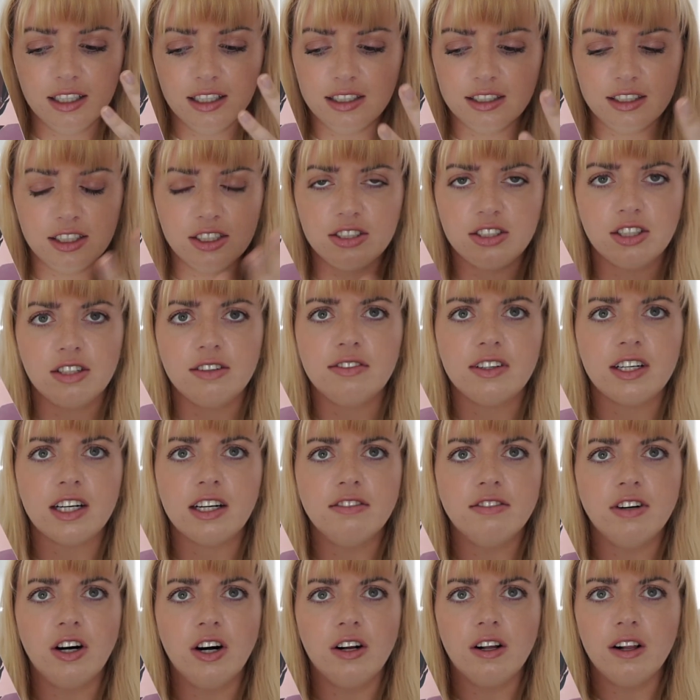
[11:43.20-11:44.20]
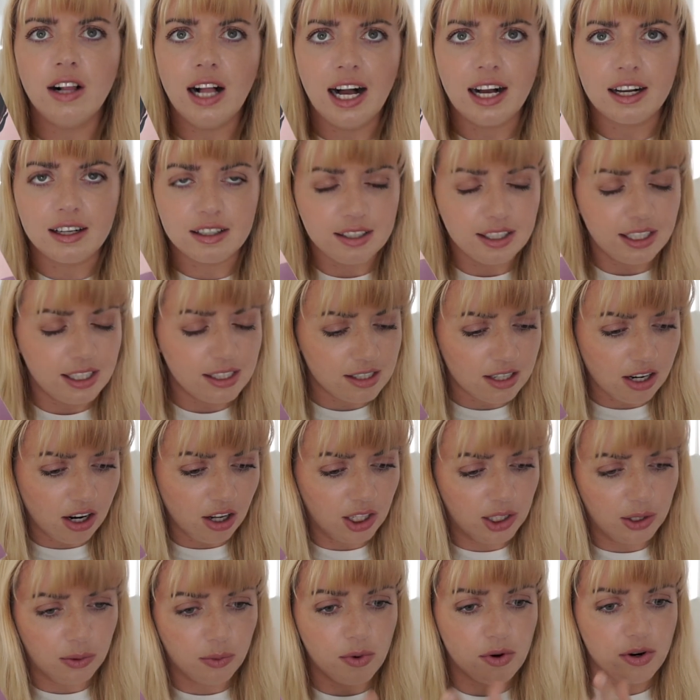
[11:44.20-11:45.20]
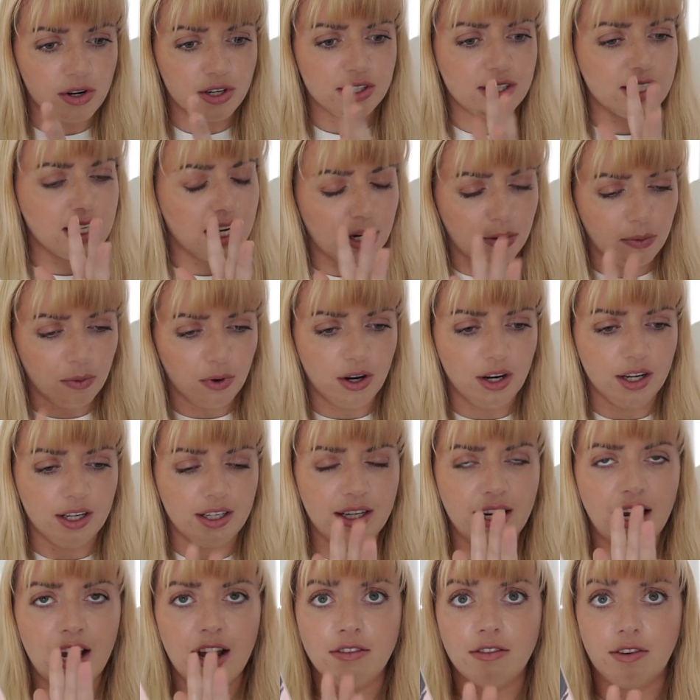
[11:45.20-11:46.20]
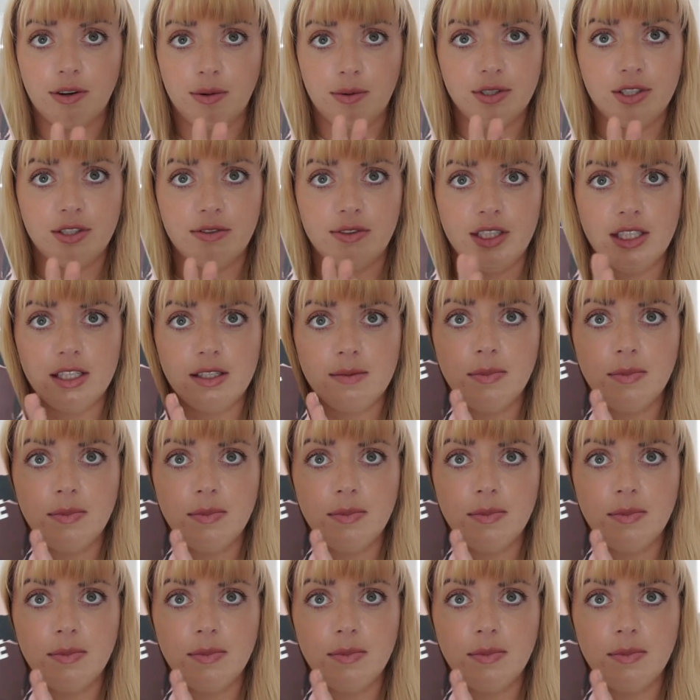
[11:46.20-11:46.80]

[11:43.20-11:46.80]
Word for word: deserving of all accolades and all awards. I want everyone to read this